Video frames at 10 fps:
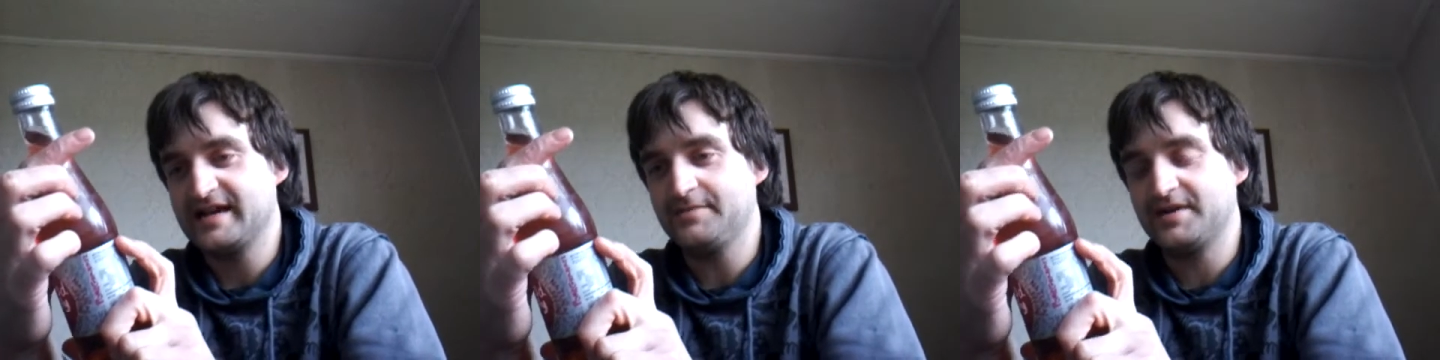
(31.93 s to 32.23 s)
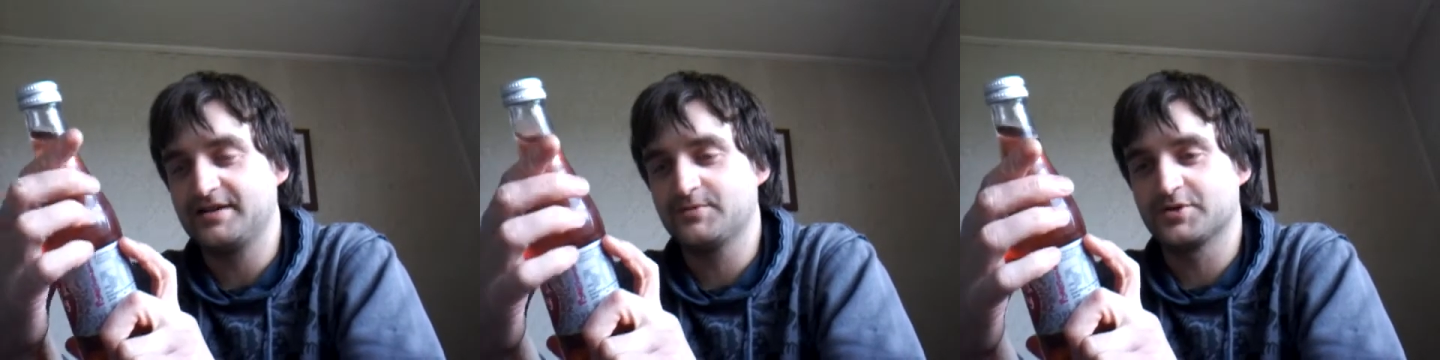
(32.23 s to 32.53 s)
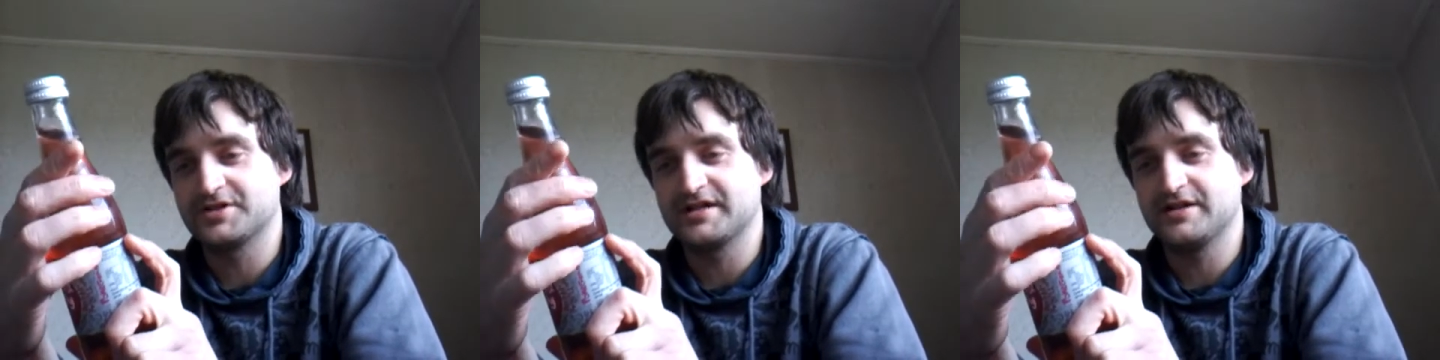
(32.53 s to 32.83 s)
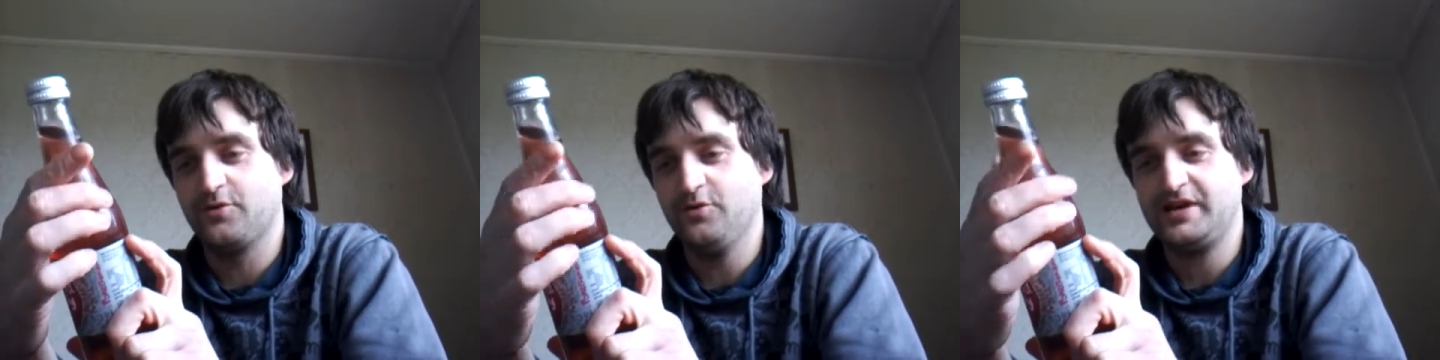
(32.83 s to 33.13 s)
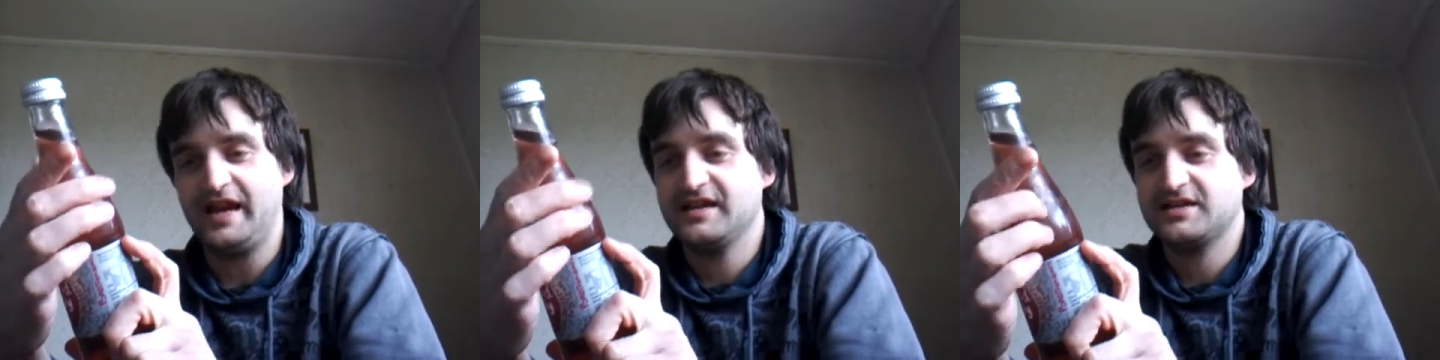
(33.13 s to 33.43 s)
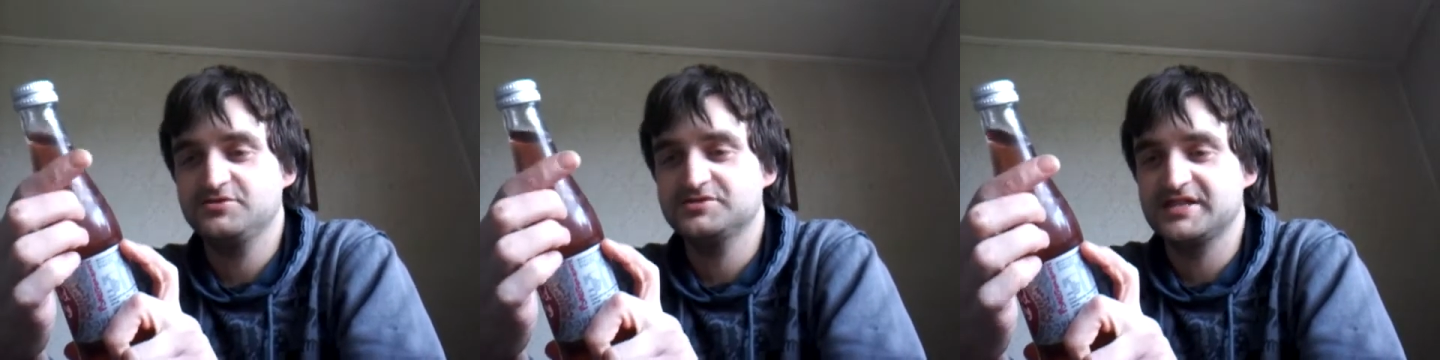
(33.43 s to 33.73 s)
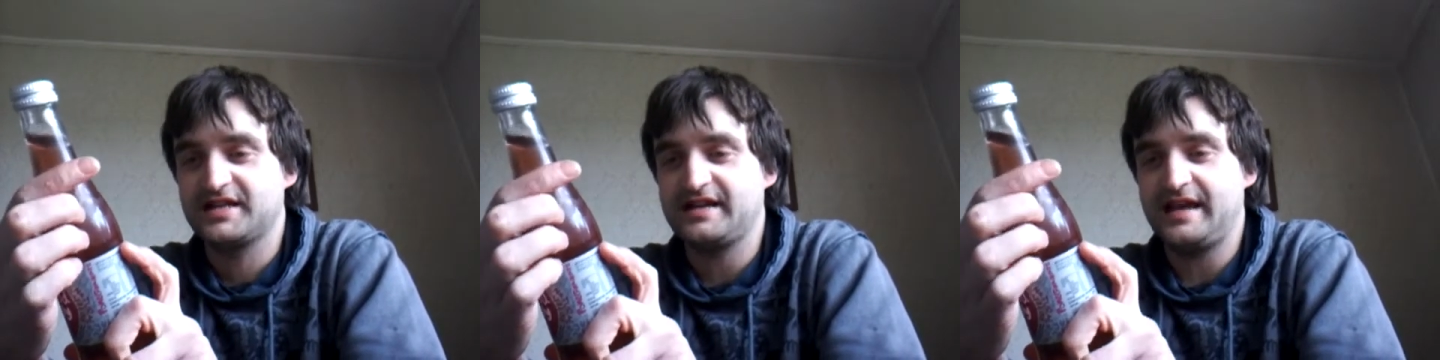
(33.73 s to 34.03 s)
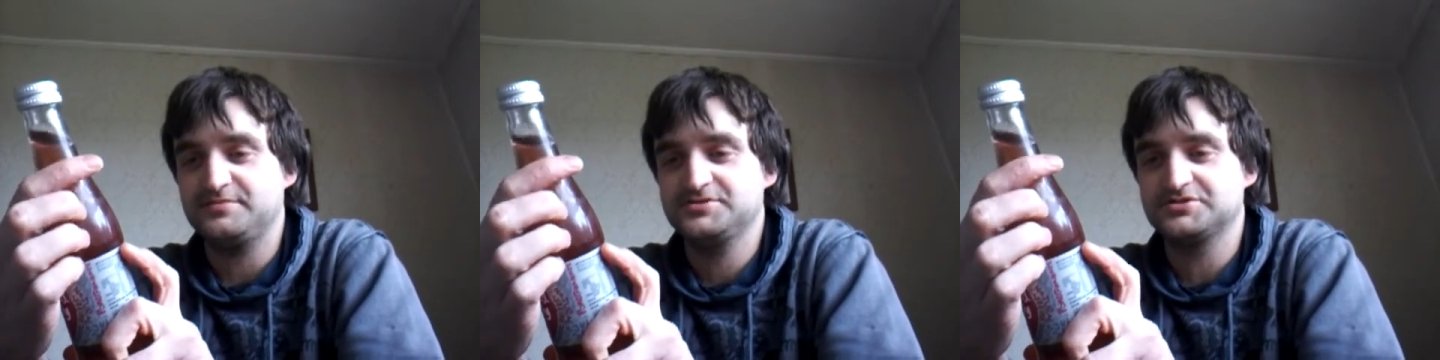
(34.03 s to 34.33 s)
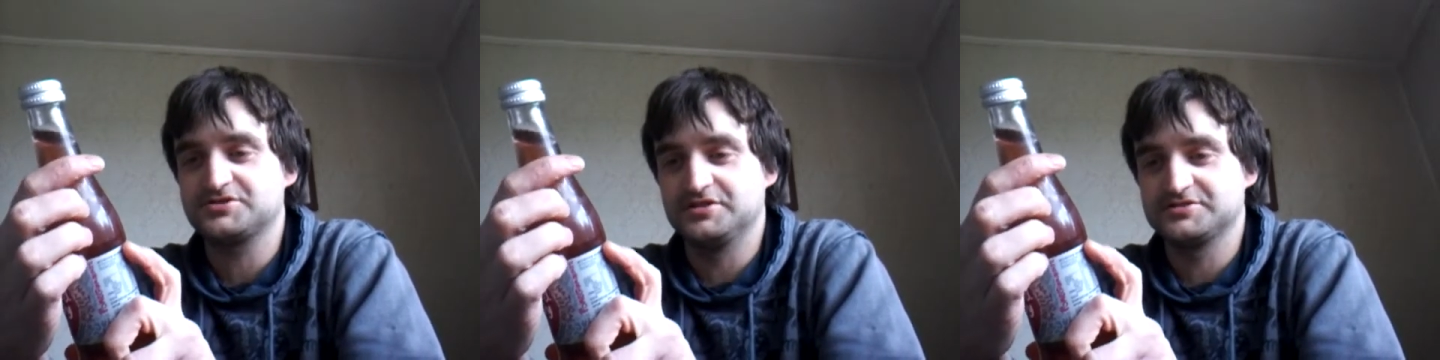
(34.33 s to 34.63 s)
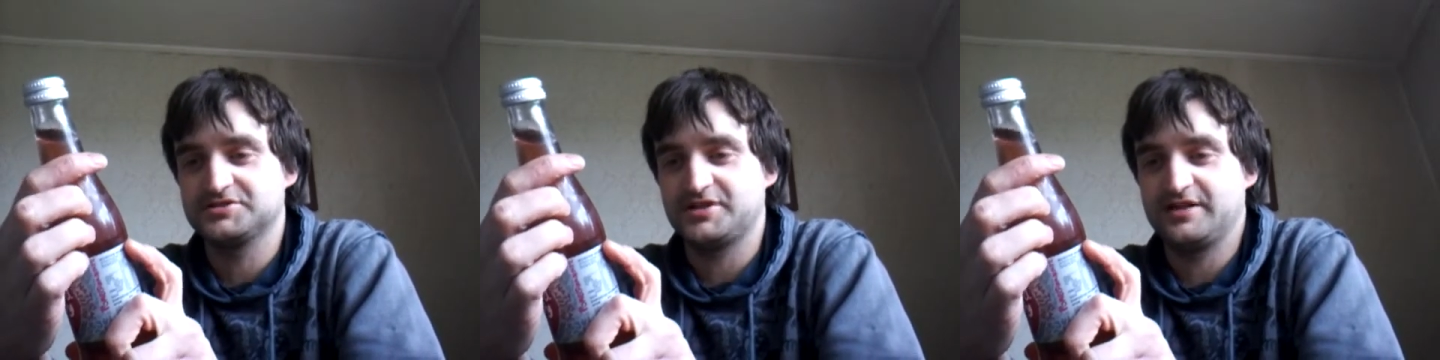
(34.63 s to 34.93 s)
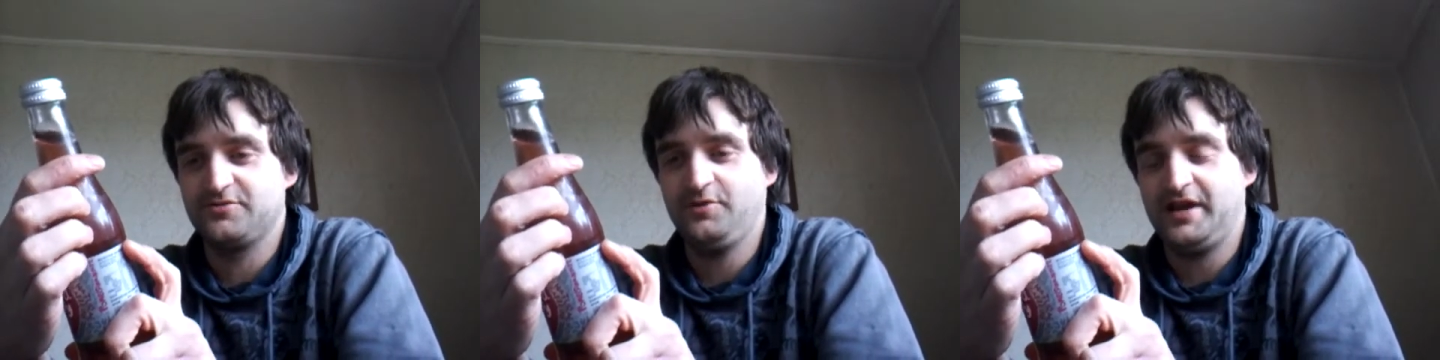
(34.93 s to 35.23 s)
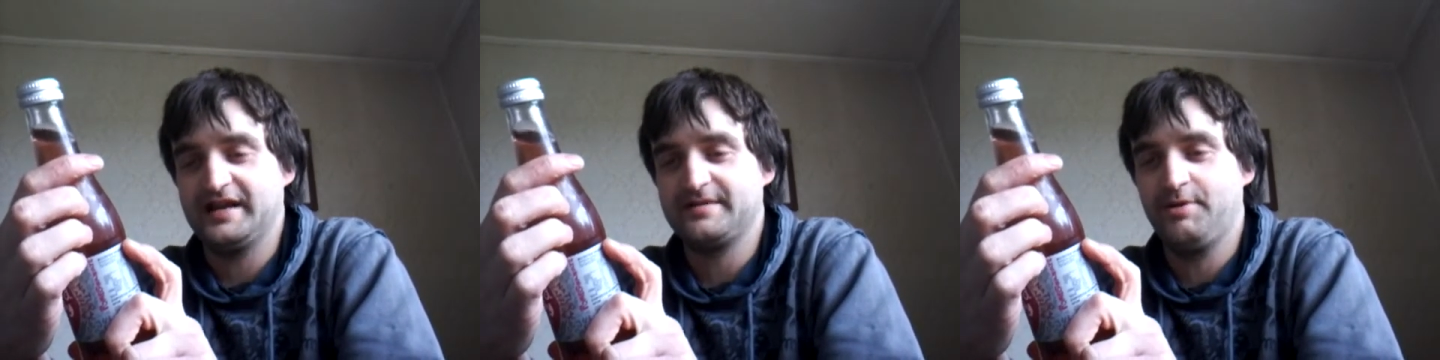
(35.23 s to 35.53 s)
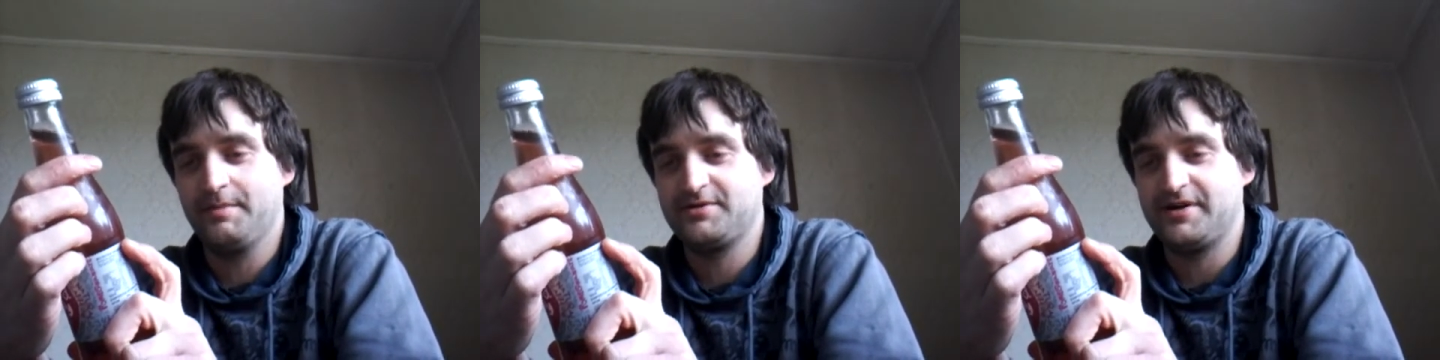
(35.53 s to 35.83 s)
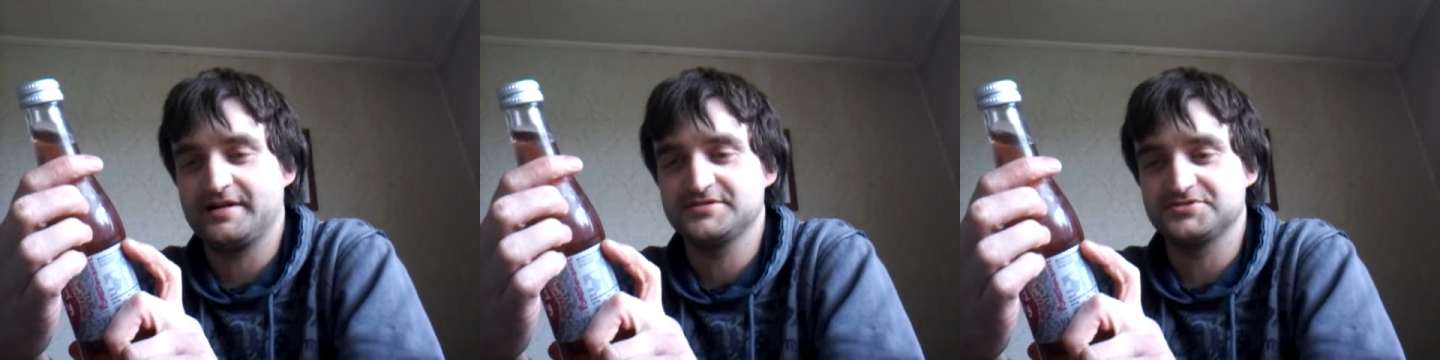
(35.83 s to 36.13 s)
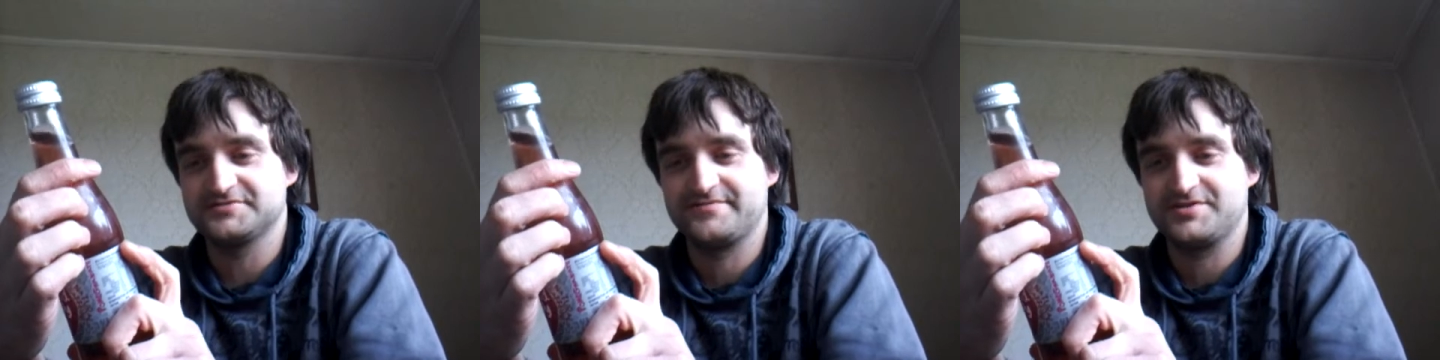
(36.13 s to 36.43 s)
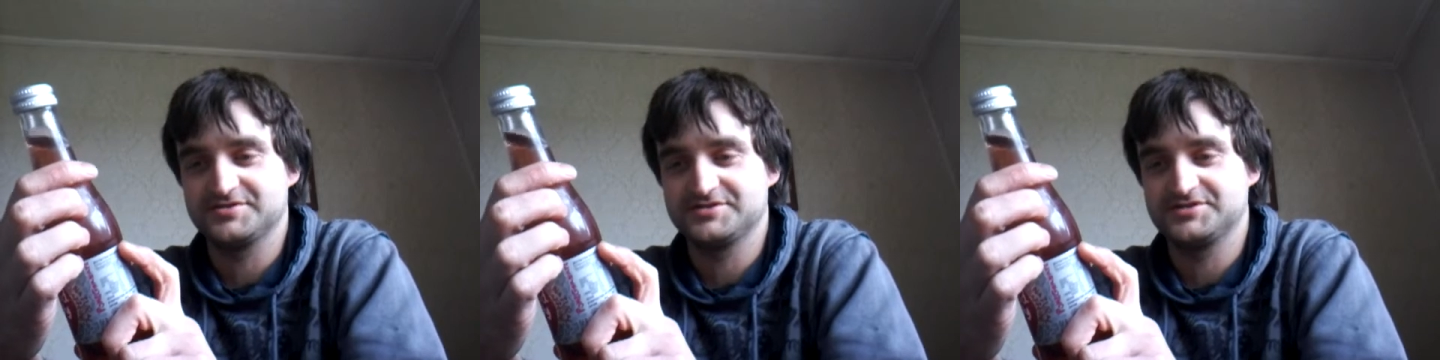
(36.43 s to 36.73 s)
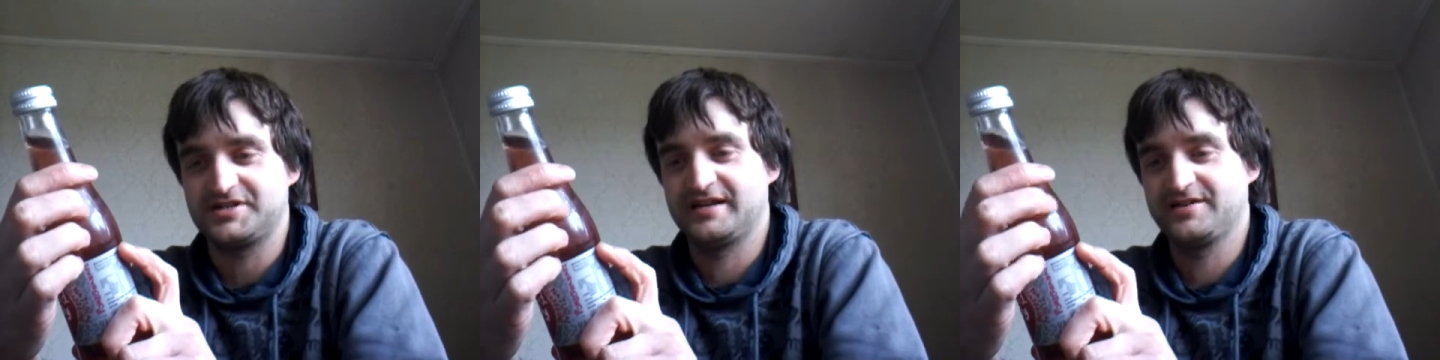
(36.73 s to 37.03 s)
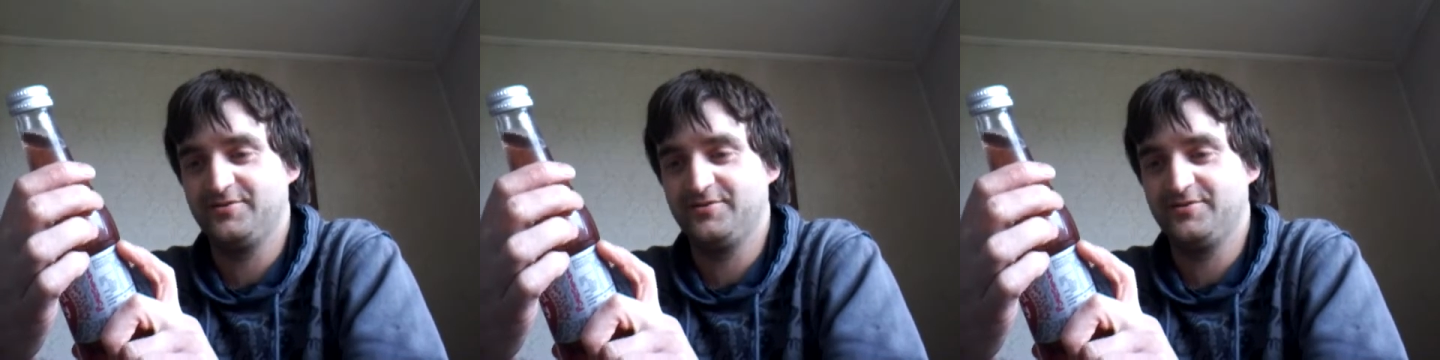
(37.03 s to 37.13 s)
Carbonated water, organic New Zealand apple juice concentrate, organic pomegranate juice from concentrate,